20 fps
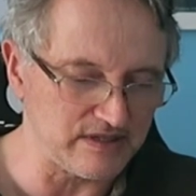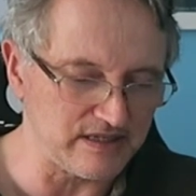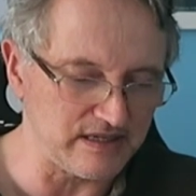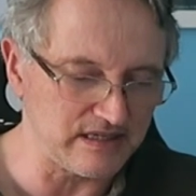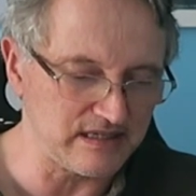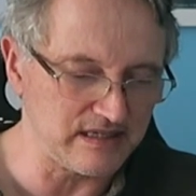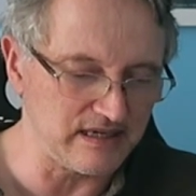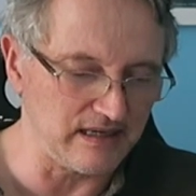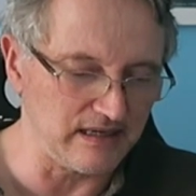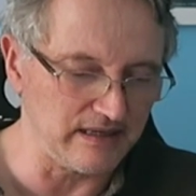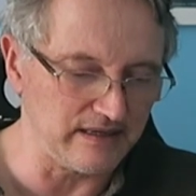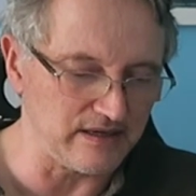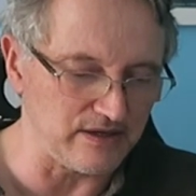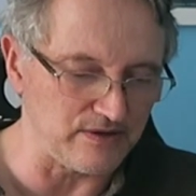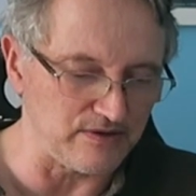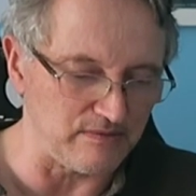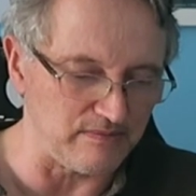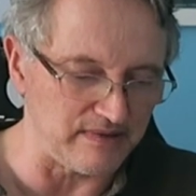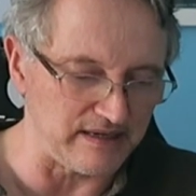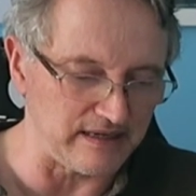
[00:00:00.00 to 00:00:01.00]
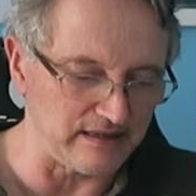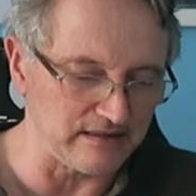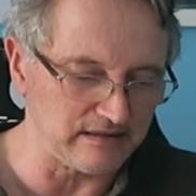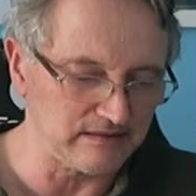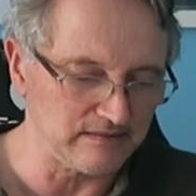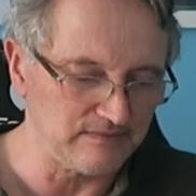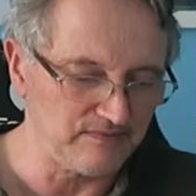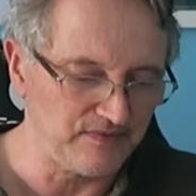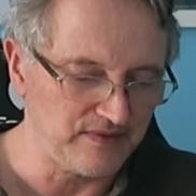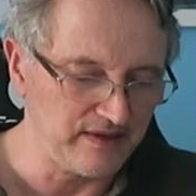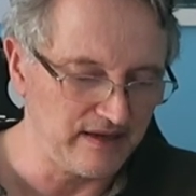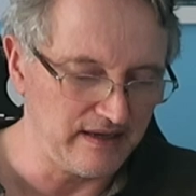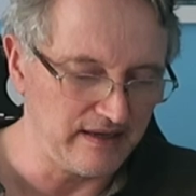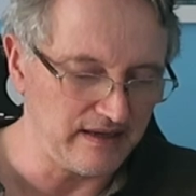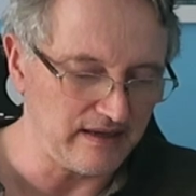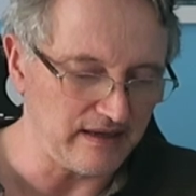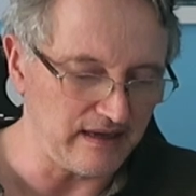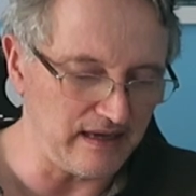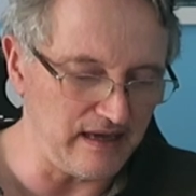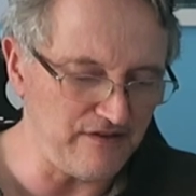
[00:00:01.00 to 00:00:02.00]
was just telling you about,
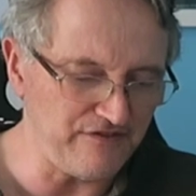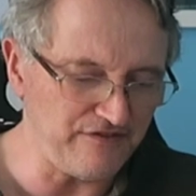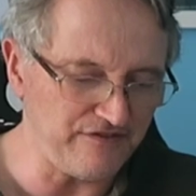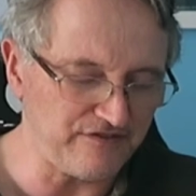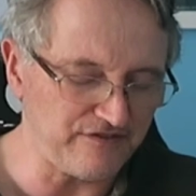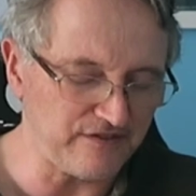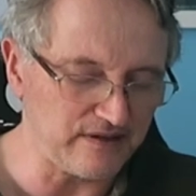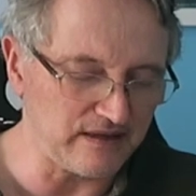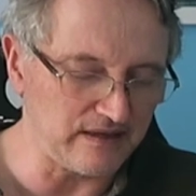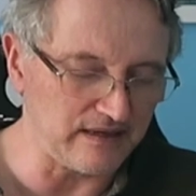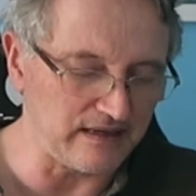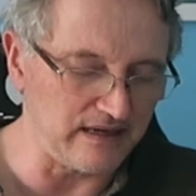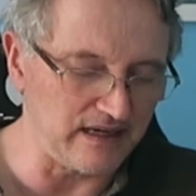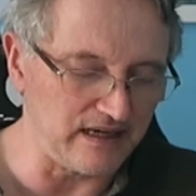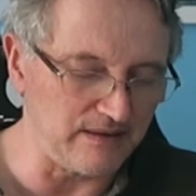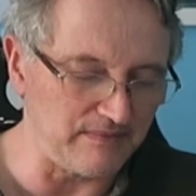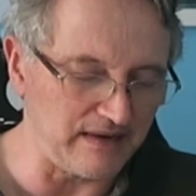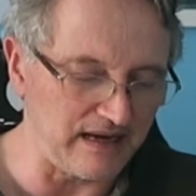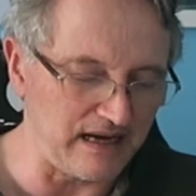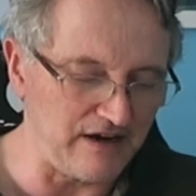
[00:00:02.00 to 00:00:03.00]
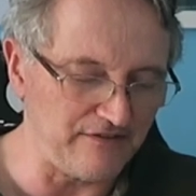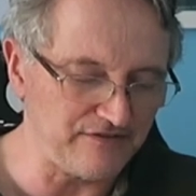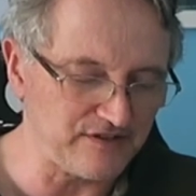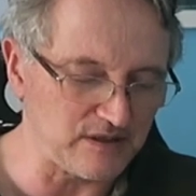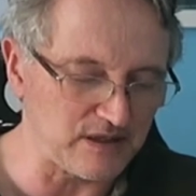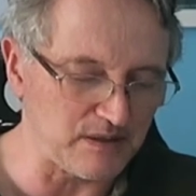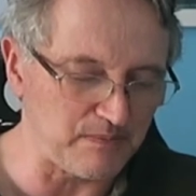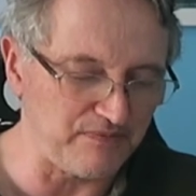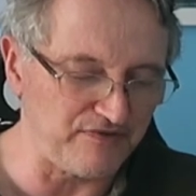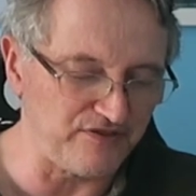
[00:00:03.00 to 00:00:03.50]
if after the